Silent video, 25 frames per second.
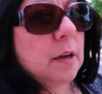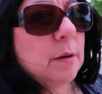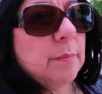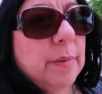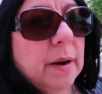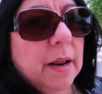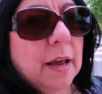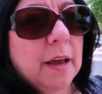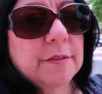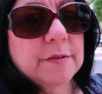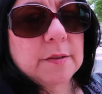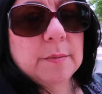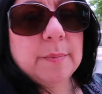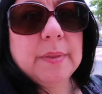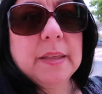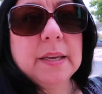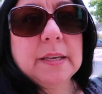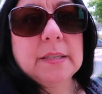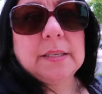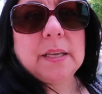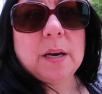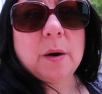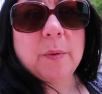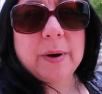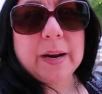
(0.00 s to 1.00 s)
But I have some
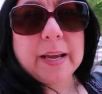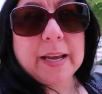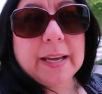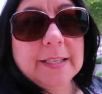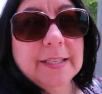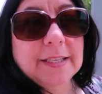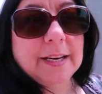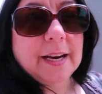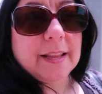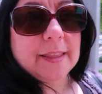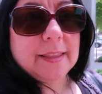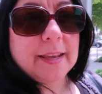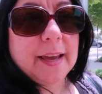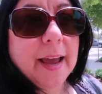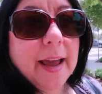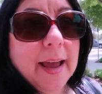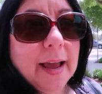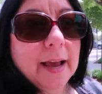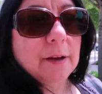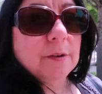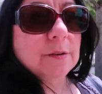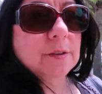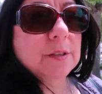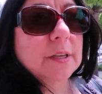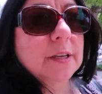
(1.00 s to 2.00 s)
things that I wanna get done at the
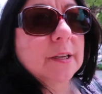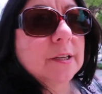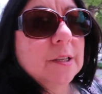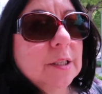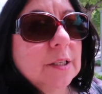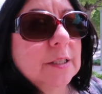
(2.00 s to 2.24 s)
house.